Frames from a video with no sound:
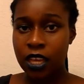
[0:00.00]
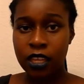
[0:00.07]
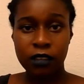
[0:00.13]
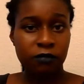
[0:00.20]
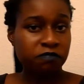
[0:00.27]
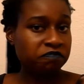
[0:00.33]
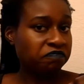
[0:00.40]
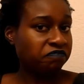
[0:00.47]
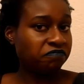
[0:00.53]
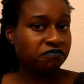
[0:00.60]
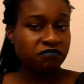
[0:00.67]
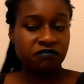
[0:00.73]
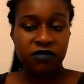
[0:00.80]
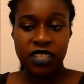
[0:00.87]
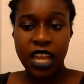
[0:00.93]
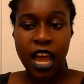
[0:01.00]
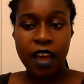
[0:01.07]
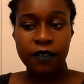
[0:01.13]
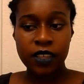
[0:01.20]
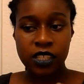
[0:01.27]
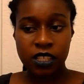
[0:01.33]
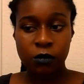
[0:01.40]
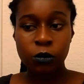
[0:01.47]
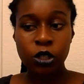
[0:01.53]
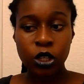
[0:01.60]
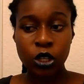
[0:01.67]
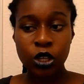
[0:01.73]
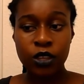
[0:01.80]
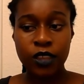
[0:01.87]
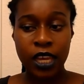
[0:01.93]
and having
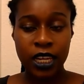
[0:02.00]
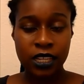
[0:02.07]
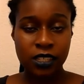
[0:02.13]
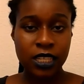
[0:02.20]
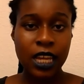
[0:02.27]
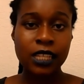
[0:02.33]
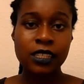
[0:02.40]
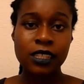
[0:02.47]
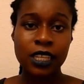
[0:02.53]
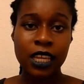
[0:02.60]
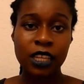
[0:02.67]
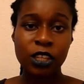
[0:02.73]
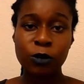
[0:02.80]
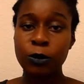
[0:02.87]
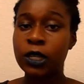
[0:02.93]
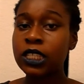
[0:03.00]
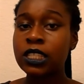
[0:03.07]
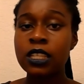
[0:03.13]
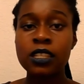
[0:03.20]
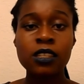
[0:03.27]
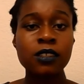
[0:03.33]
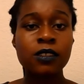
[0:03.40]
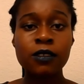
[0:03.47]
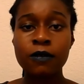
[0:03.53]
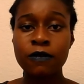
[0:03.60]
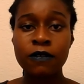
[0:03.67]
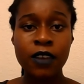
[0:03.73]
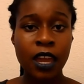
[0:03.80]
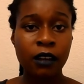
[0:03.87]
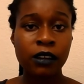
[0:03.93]
someone look that intensely at you, because it is a
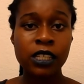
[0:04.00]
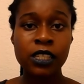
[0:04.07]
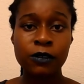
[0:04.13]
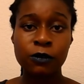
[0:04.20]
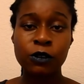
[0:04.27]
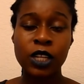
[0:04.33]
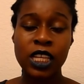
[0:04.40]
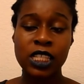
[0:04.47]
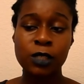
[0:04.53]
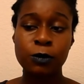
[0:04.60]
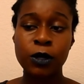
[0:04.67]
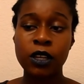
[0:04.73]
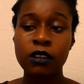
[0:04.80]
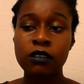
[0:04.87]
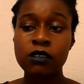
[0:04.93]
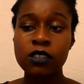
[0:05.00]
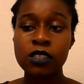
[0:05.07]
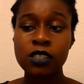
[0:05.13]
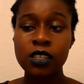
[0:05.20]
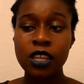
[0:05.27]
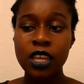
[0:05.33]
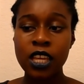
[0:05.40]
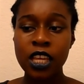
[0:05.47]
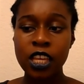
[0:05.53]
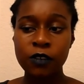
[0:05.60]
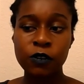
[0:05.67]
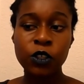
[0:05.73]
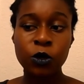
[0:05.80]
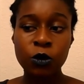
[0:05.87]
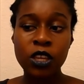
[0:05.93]
very different experience.
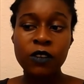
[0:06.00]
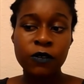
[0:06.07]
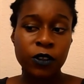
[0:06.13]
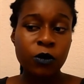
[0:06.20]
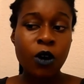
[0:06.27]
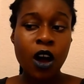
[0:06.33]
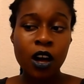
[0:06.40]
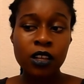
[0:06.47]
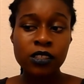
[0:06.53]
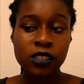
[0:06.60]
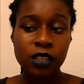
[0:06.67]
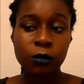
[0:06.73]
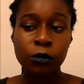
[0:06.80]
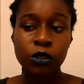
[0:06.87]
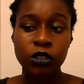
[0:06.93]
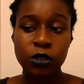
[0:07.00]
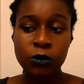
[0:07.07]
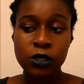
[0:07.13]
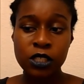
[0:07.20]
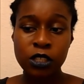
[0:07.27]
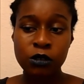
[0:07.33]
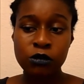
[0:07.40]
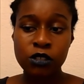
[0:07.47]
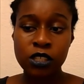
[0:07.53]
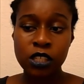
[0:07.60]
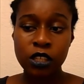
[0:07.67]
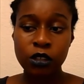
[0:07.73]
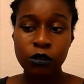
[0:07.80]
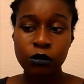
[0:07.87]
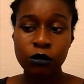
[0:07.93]
If you are someone who is
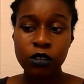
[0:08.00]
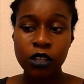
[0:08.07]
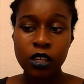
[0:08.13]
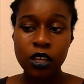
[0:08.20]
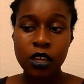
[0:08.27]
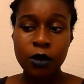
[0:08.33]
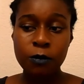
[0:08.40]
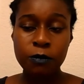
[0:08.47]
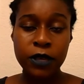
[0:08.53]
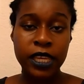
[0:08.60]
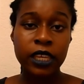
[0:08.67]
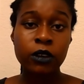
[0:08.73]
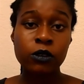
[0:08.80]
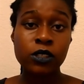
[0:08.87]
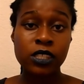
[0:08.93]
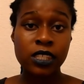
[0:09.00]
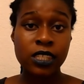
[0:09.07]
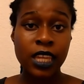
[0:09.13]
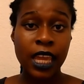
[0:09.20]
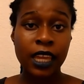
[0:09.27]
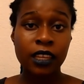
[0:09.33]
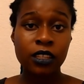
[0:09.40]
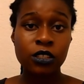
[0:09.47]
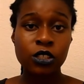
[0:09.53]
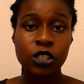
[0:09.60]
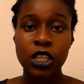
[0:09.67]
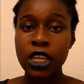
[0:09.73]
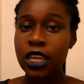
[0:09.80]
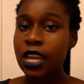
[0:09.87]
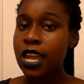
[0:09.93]
used to being on
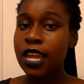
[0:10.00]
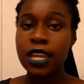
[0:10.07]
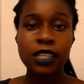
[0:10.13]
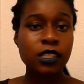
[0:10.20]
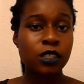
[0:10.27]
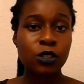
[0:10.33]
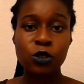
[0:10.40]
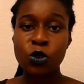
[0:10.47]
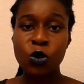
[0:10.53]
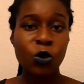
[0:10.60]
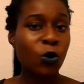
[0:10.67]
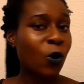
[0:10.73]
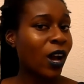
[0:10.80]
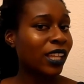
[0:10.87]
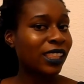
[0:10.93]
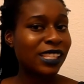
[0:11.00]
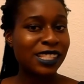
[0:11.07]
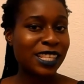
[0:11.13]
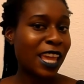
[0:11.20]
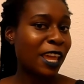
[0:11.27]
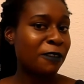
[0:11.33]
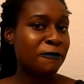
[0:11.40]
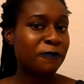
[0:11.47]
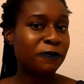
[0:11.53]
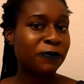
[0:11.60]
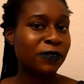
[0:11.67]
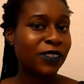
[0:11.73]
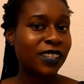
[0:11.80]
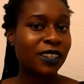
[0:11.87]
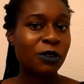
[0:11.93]
stage, it's not quite the same.
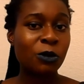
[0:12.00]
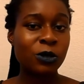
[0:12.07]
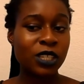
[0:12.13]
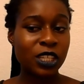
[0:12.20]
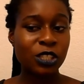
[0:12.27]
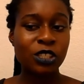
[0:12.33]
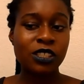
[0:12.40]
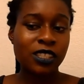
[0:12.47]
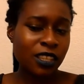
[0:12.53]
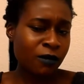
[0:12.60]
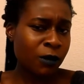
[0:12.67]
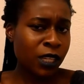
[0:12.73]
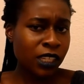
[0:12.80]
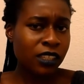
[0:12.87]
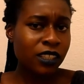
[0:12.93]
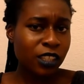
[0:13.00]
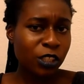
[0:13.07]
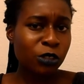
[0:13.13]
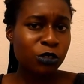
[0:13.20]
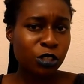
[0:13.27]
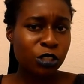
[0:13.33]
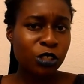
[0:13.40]
Auditions, I mean, you